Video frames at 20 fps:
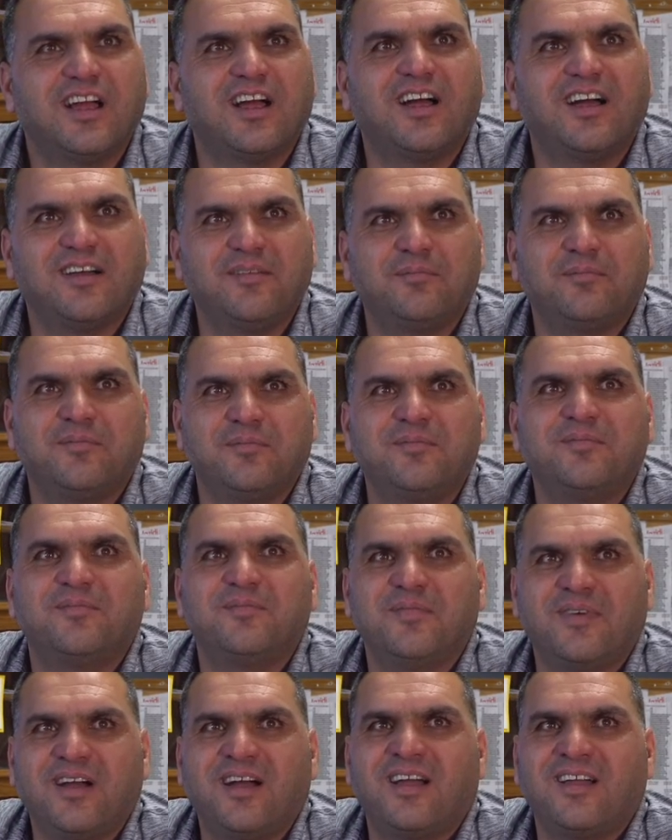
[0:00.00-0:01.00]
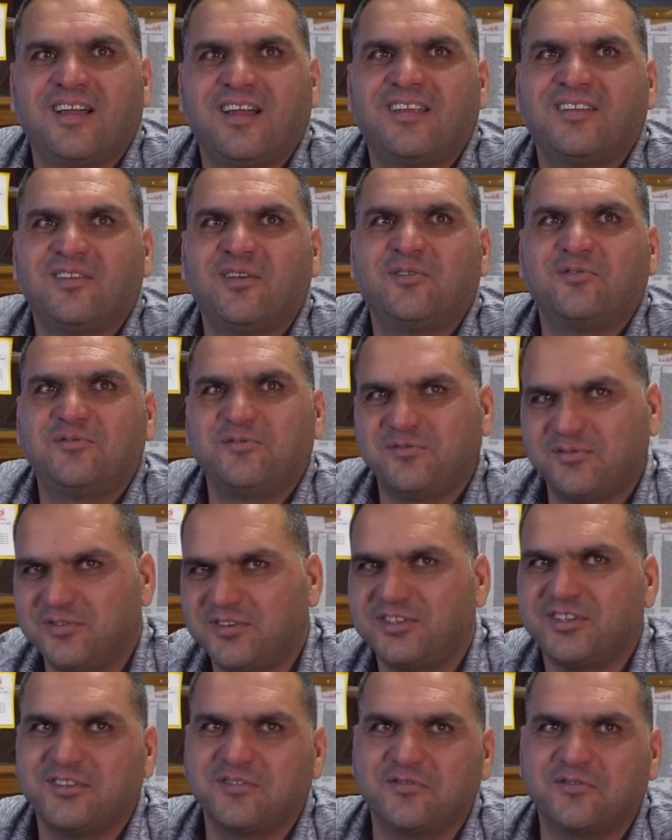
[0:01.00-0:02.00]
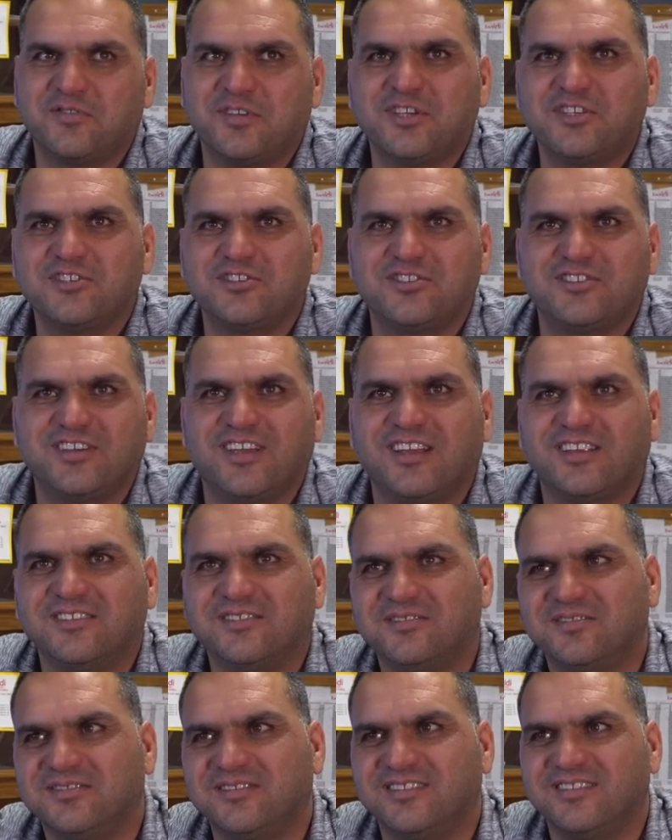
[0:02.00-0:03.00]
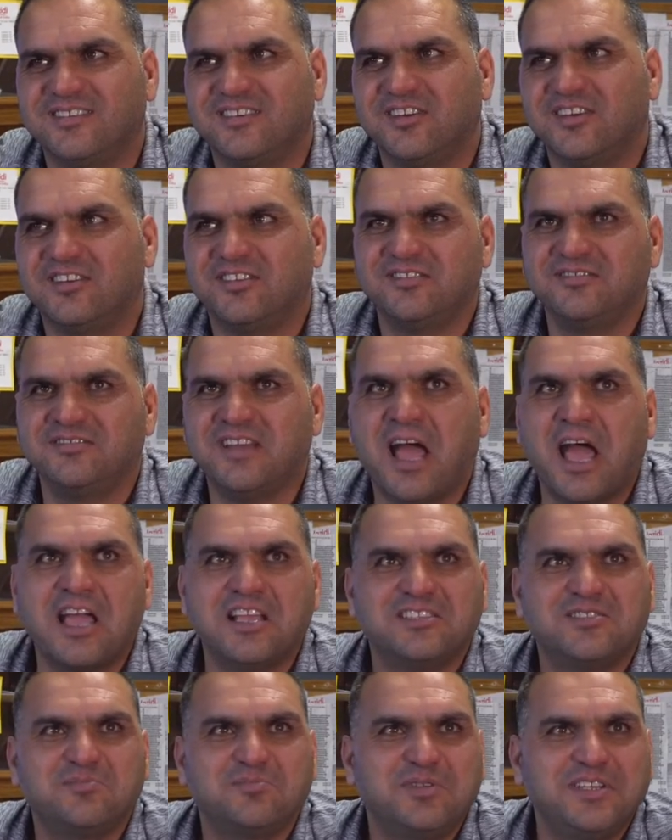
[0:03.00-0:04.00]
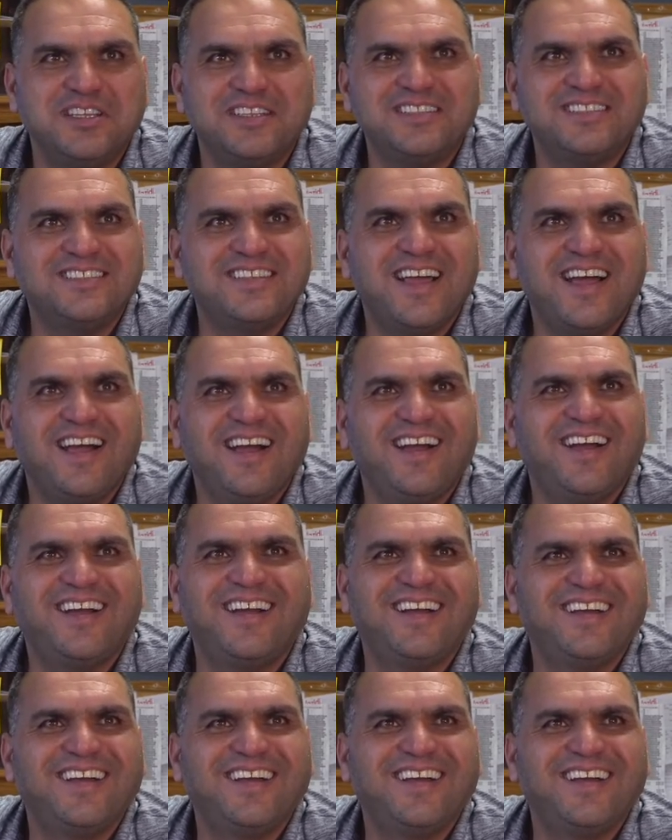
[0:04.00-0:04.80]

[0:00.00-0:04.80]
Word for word: Mm-hmm. I, I love eating fish, and mm-hmm. nice pizza